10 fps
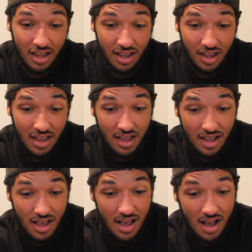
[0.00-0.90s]

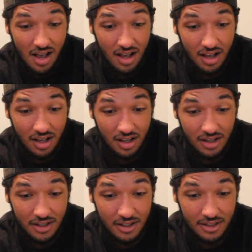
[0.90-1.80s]

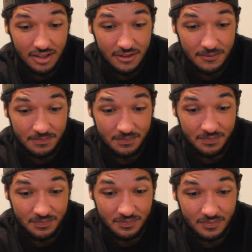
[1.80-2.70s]
(silence)